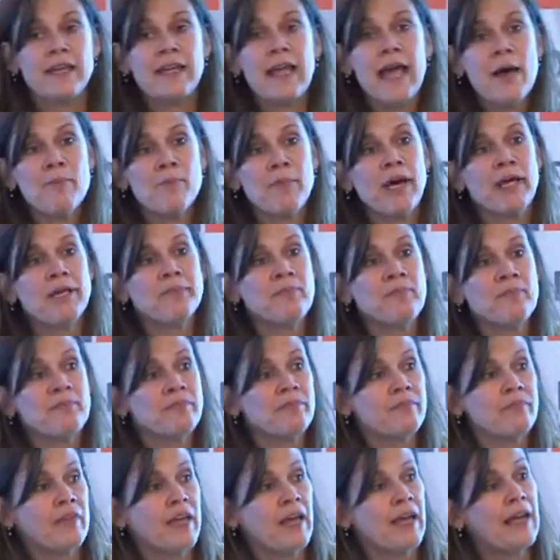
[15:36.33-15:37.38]
yeah, but,
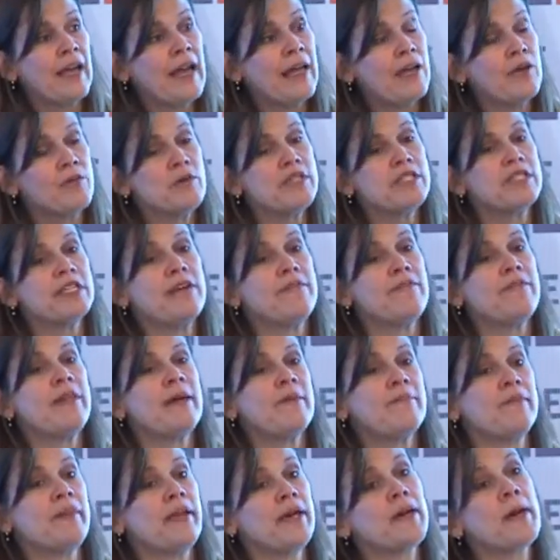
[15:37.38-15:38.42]
and I always give
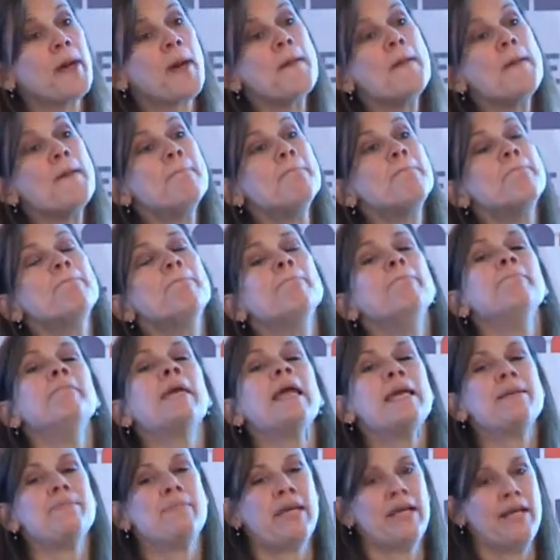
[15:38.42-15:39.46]
them the
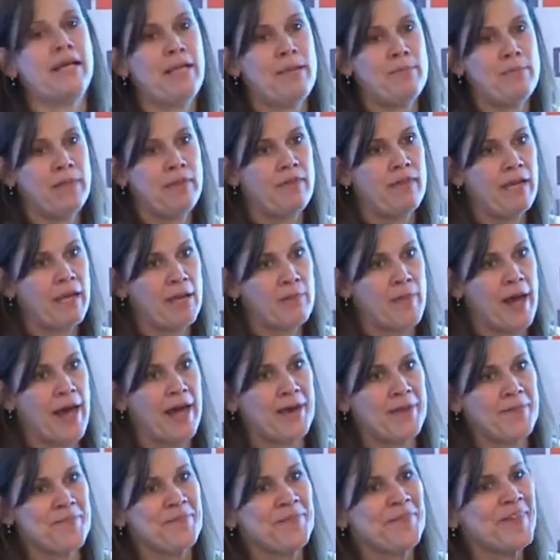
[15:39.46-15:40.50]
maybe, let me think
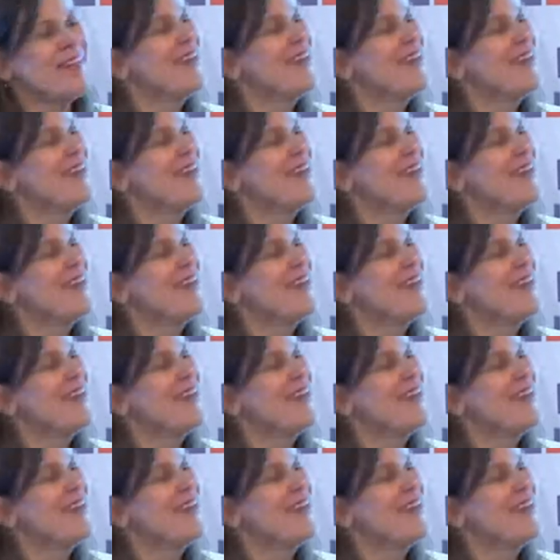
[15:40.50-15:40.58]
about it.